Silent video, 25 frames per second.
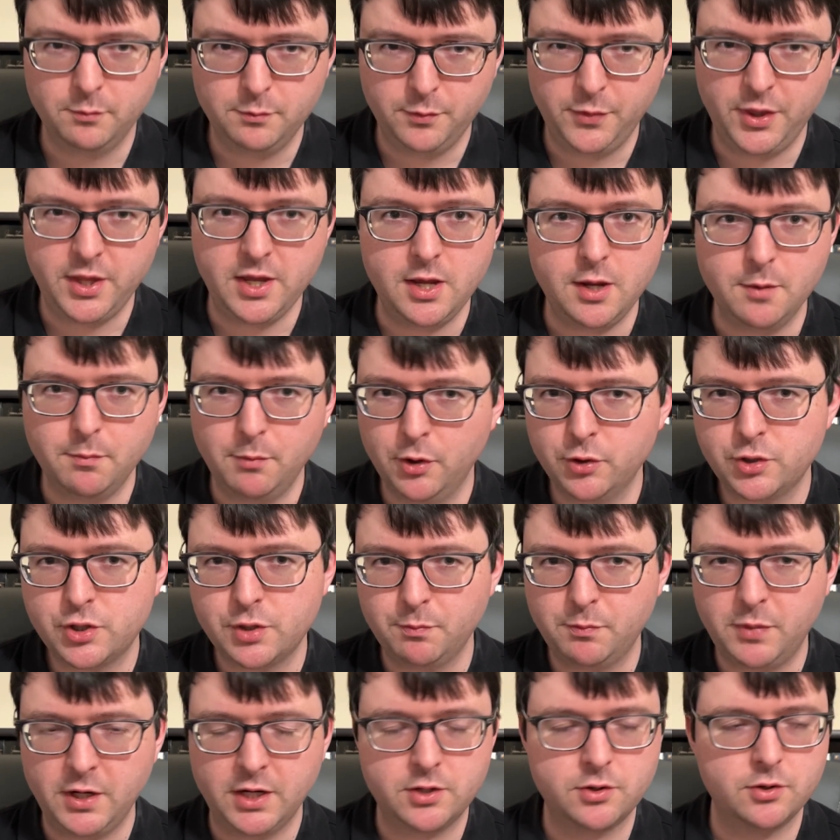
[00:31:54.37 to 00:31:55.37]
the motion
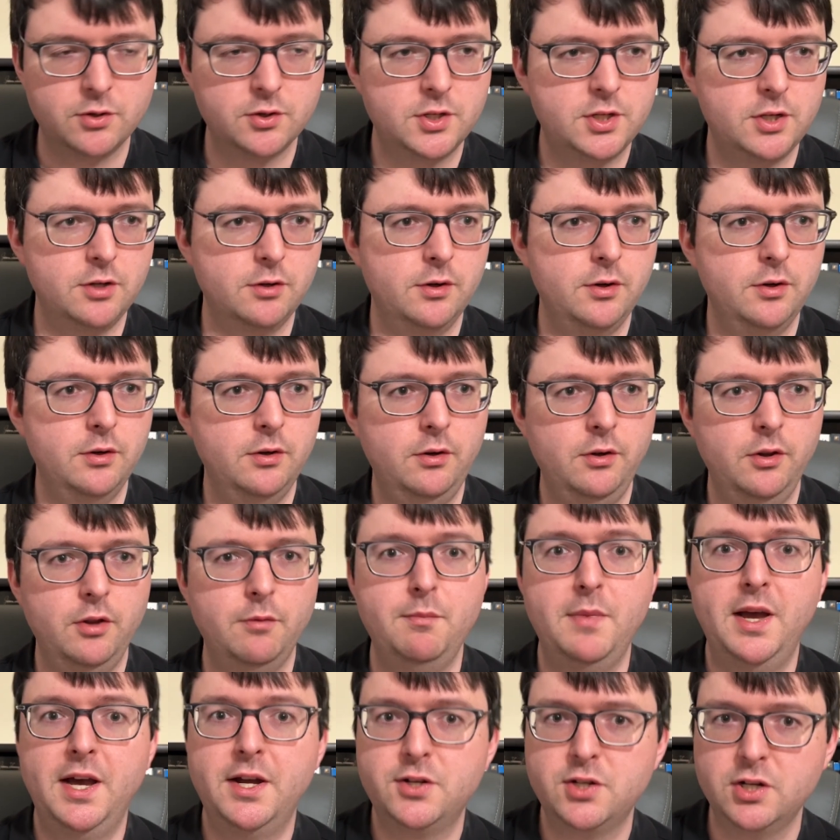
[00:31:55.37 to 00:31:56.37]
picture serial, the
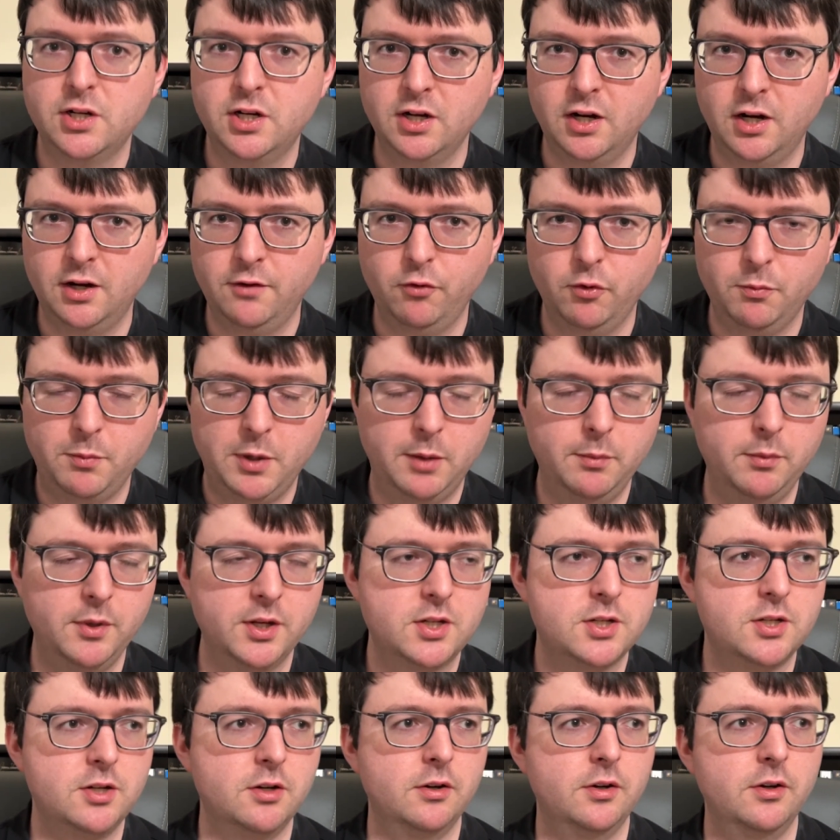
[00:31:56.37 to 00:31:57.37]
magic of Republic
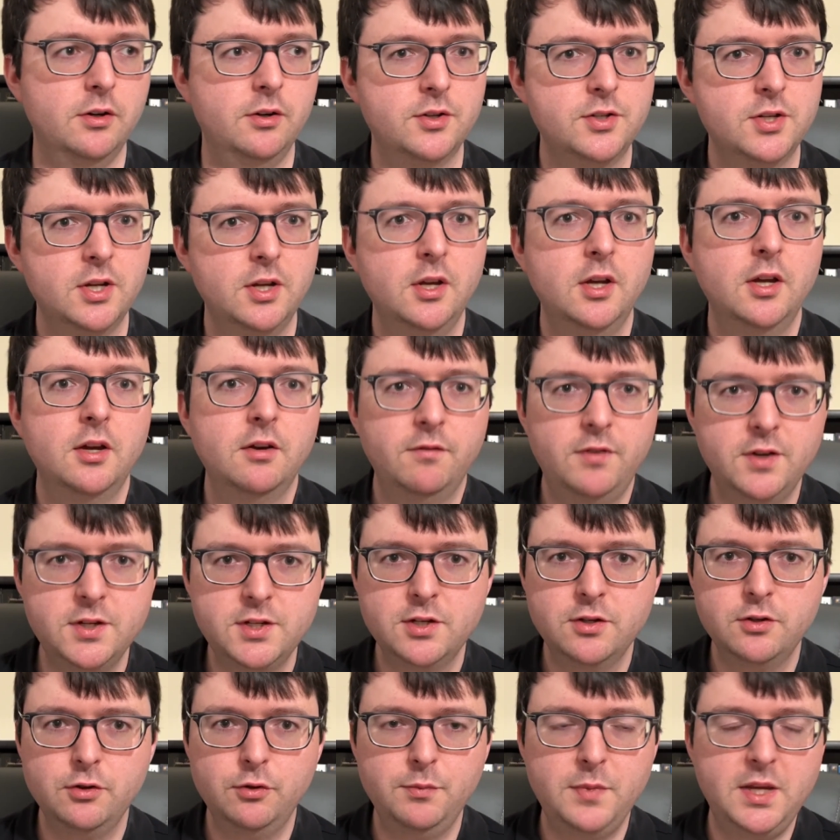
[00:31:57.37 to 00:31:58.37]
serials,
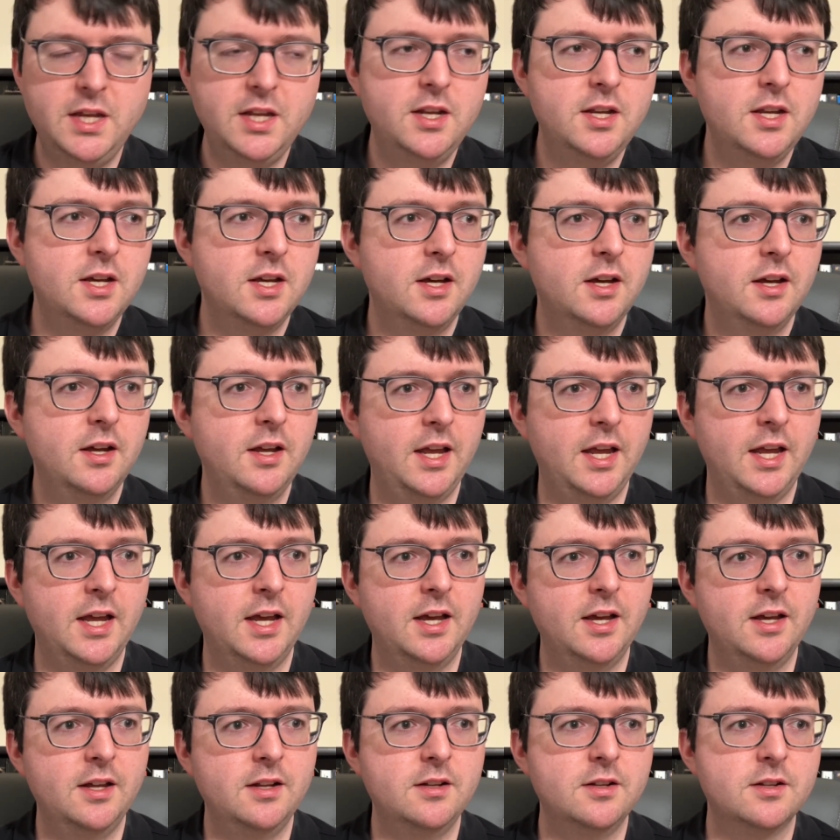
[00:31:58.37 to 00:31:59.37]
physical media,
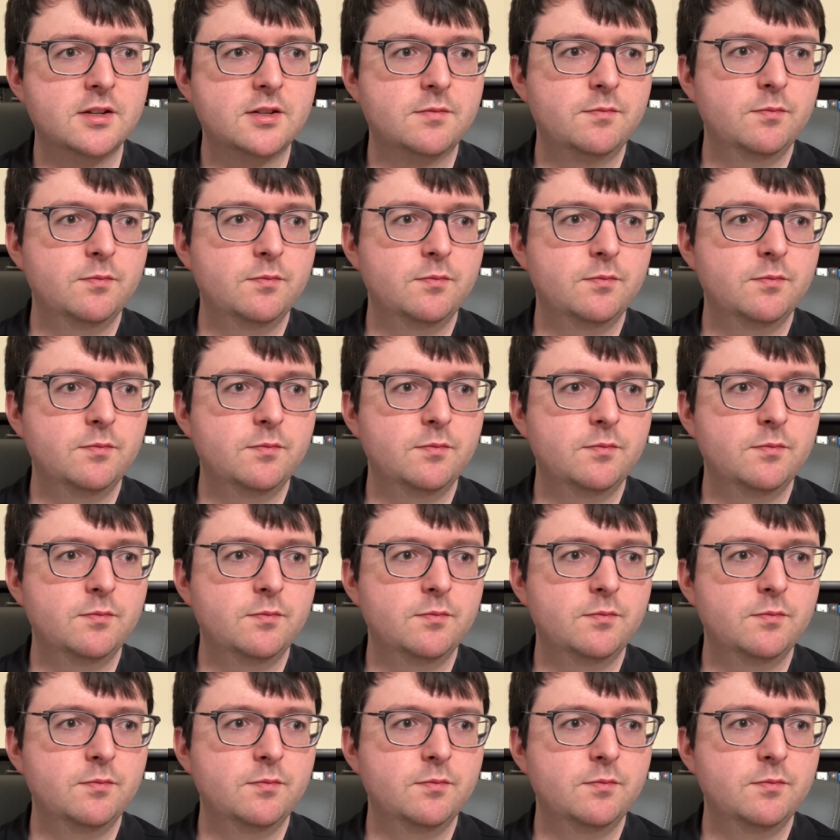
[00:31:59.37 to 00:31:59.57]
and